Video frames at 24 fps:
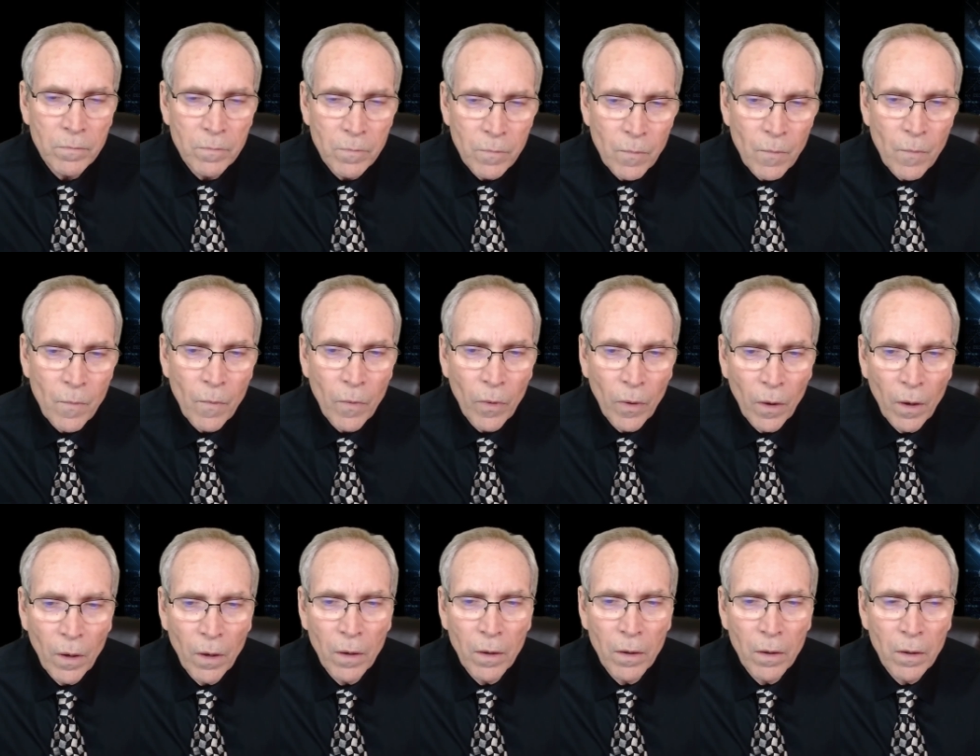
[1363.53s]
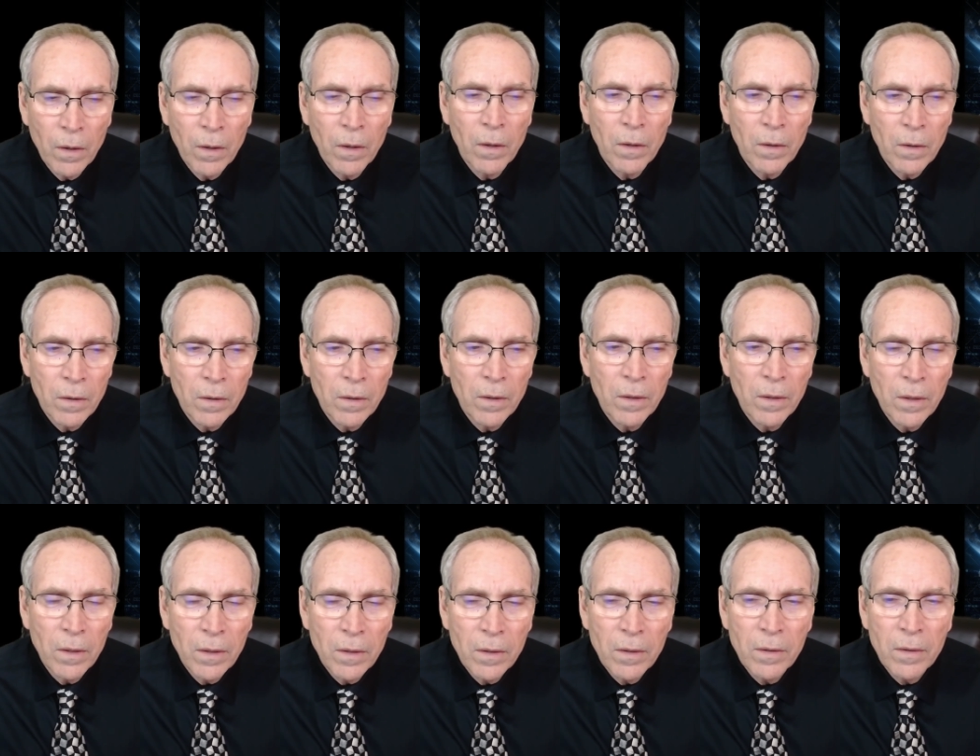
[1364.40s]
Right. And yeah, that's what I
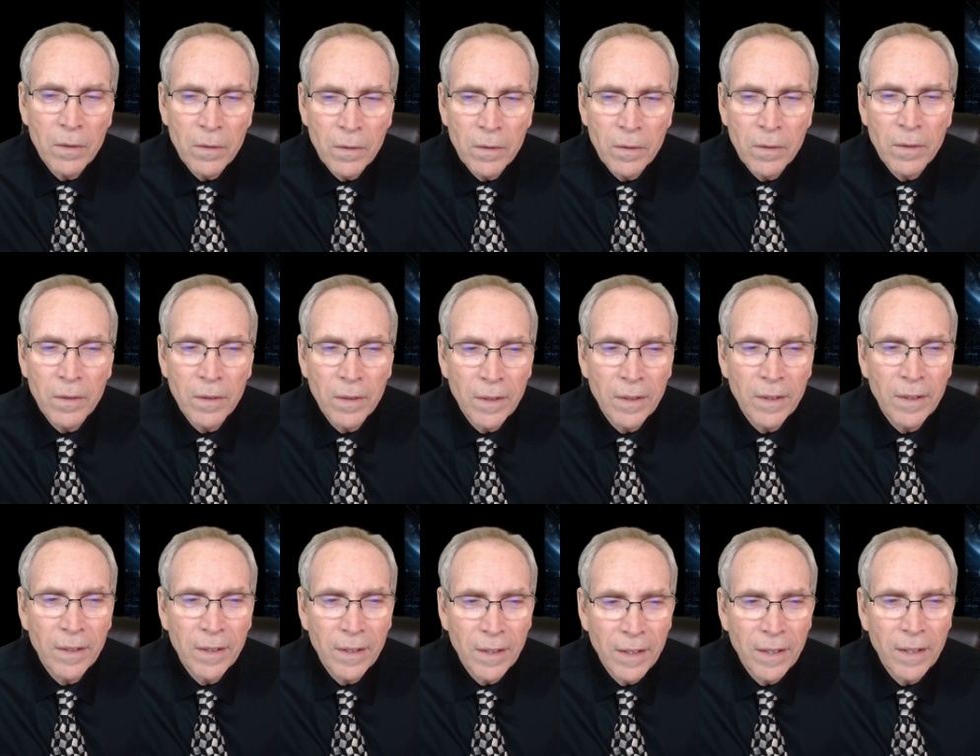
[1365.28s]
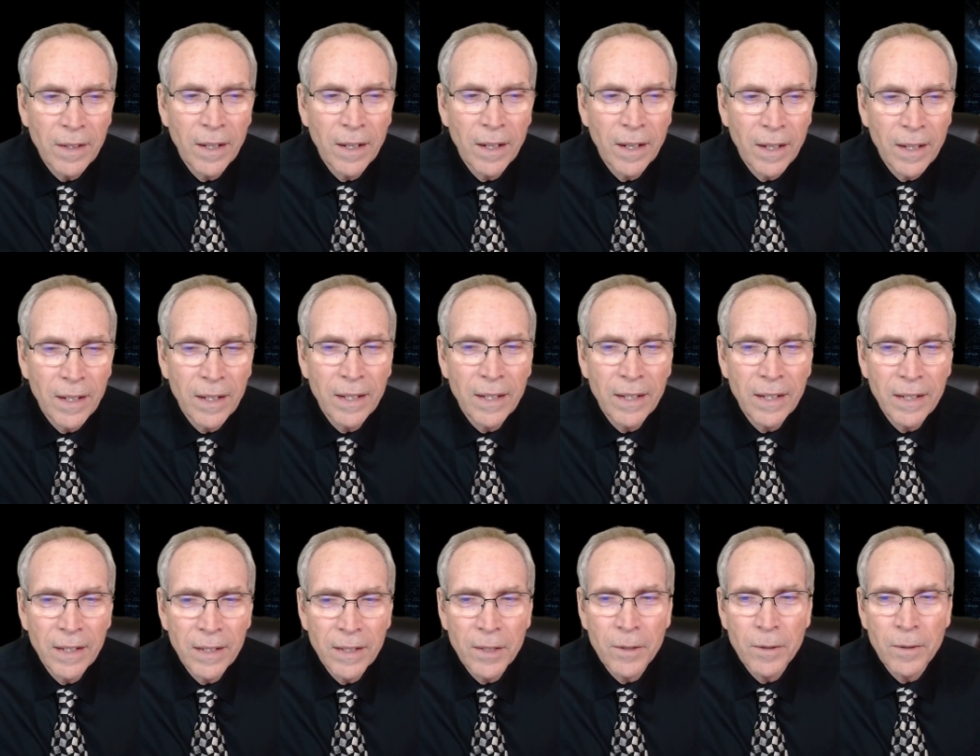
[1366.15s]
love about the book is
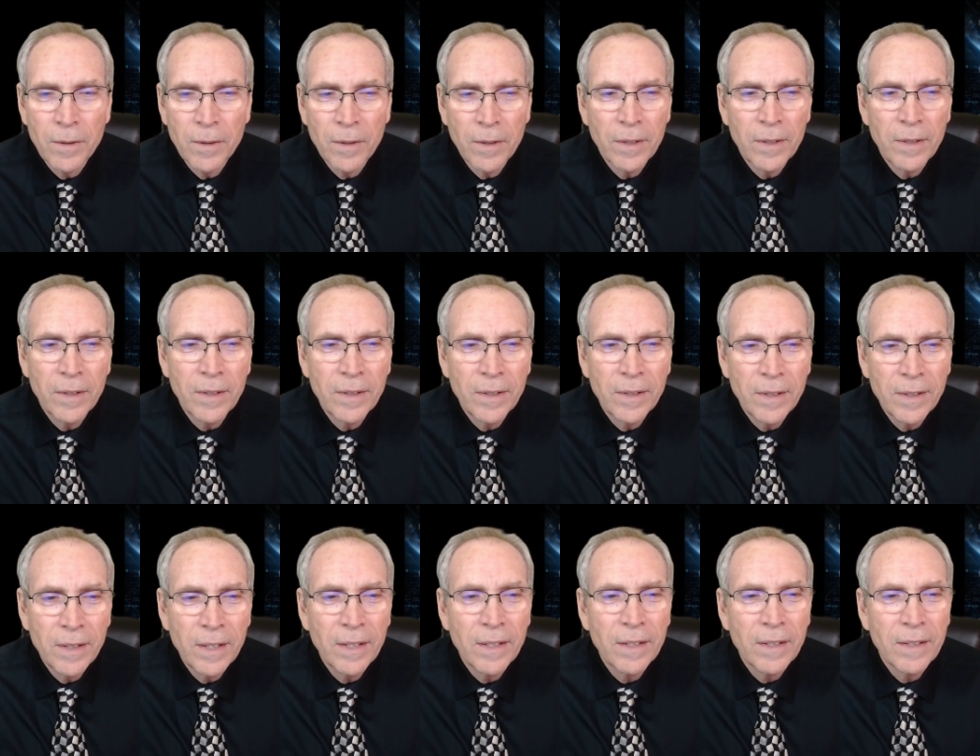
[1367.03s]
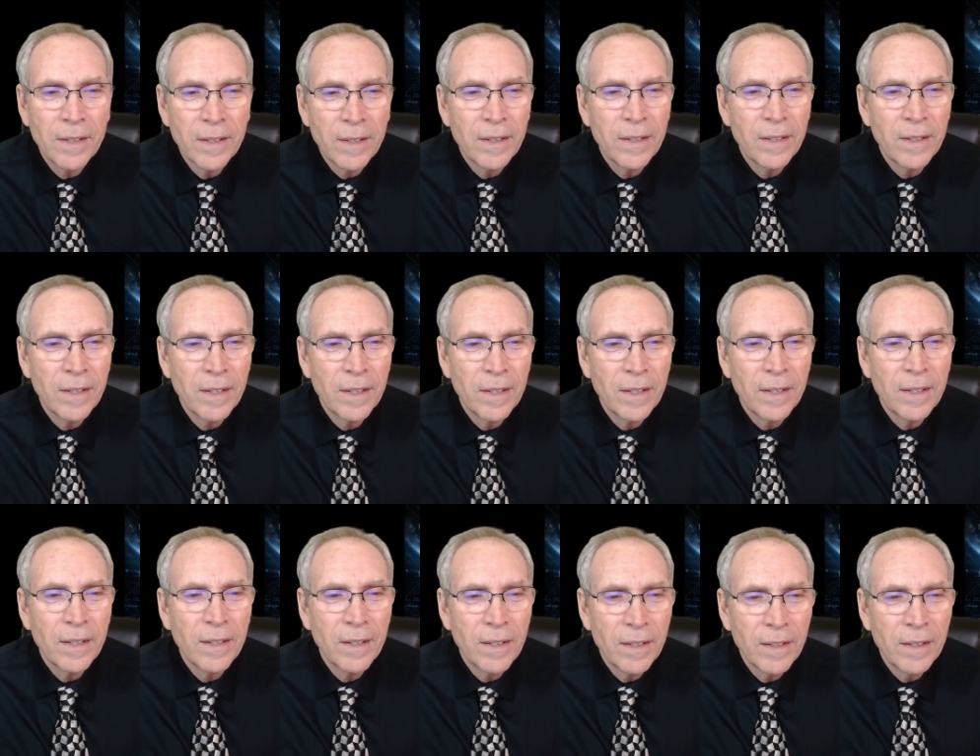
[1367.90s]
for each case there's a
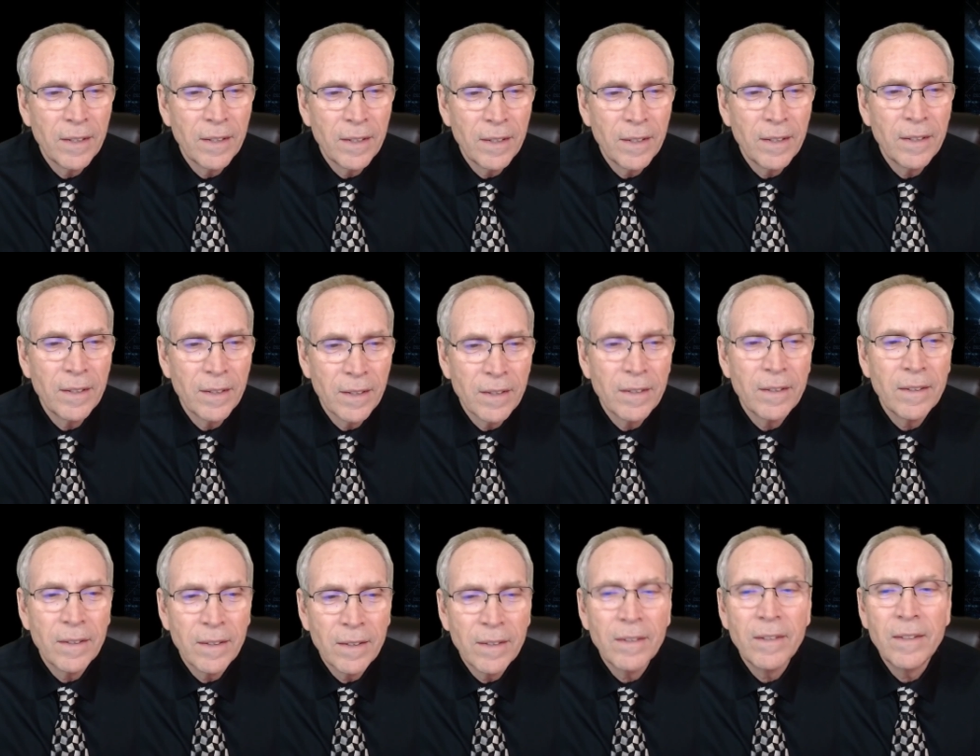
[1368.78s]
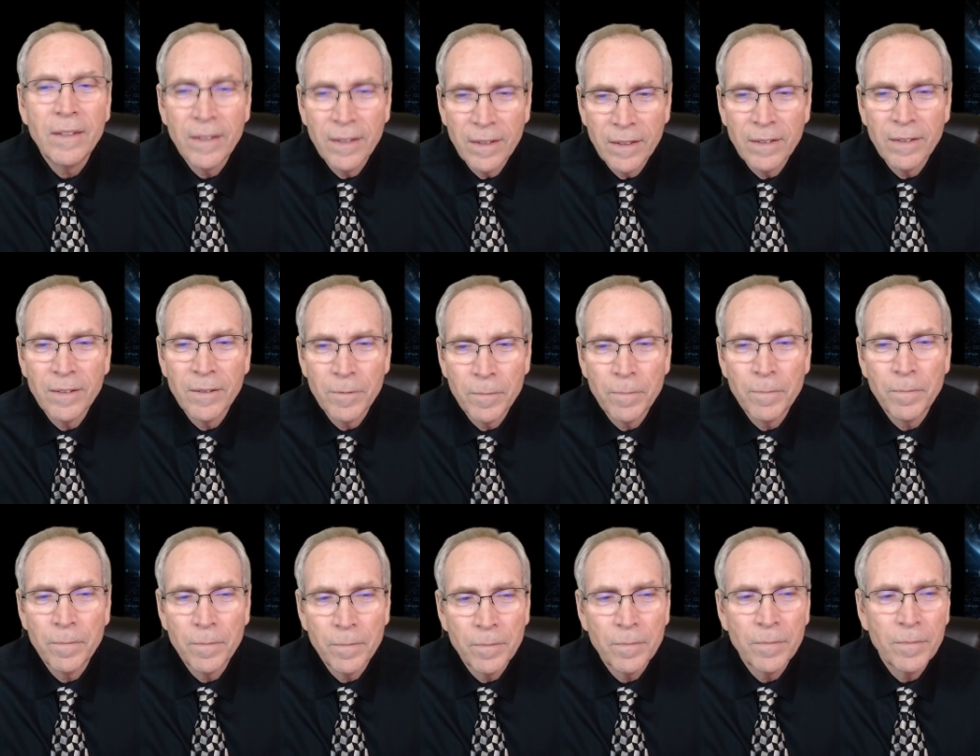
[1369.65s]
visual kind of meter of how
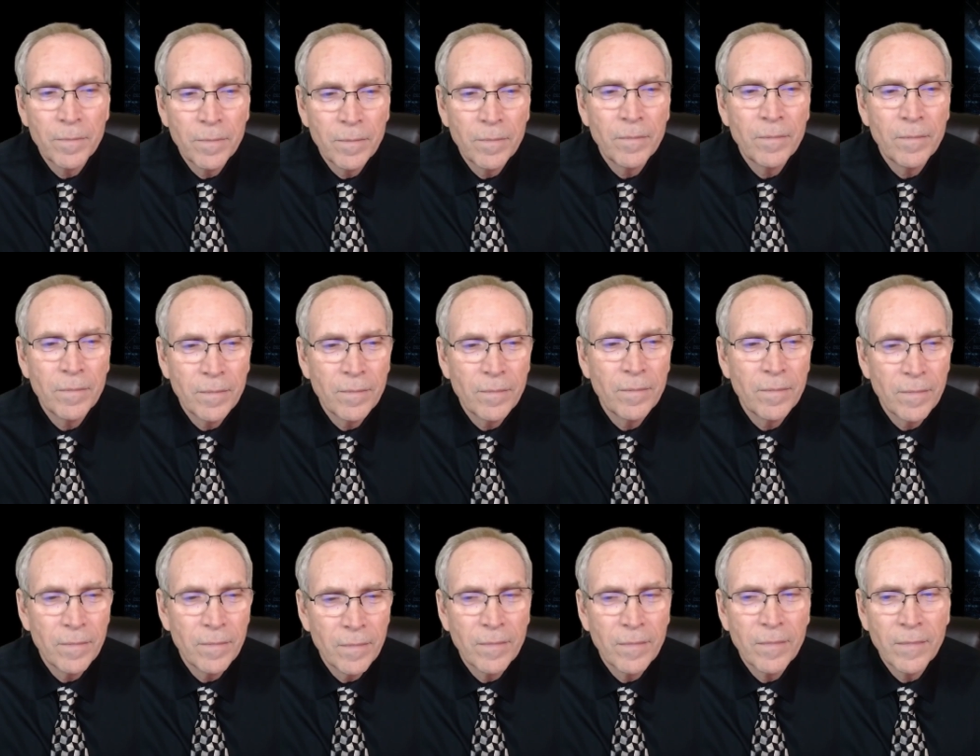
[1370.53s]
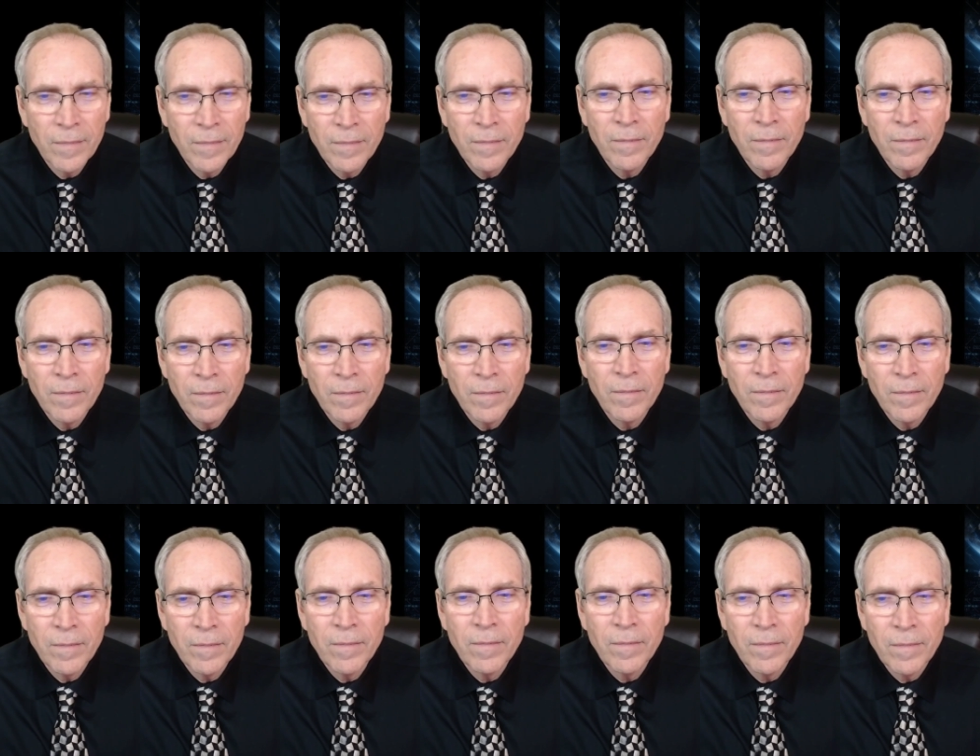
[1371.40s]
likely you find it
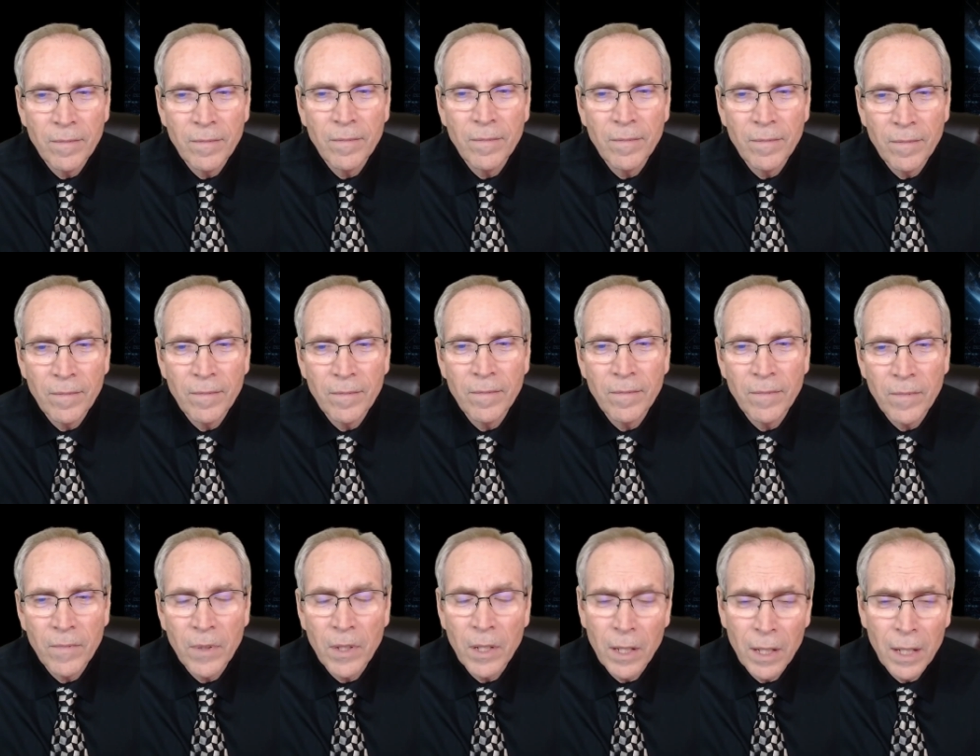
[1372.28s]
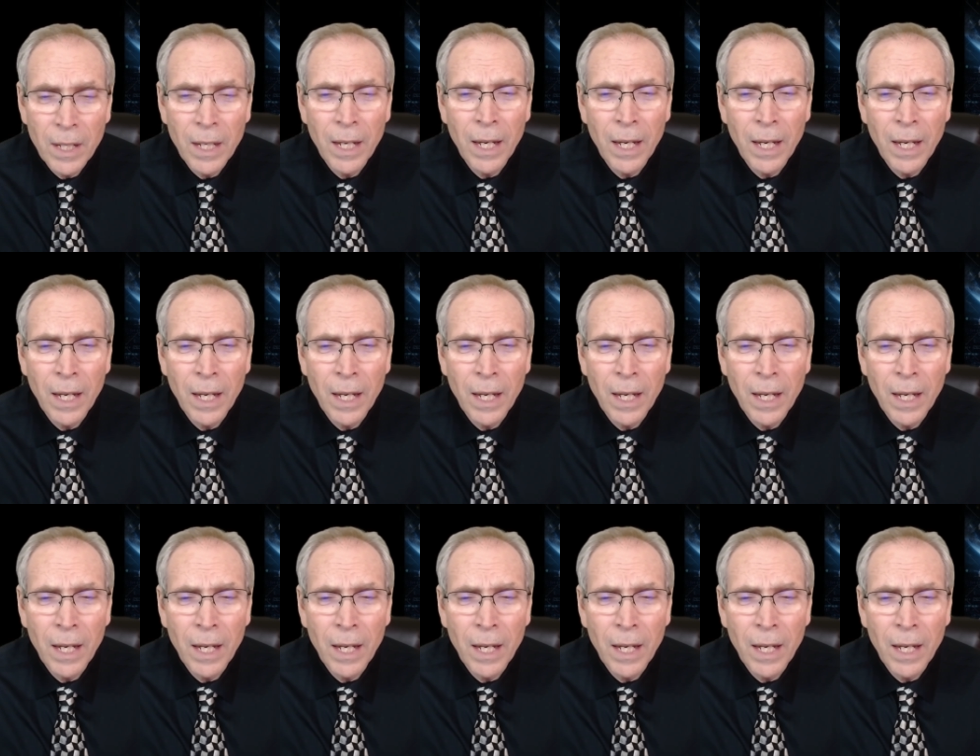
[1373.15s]
to be authentic, and that's a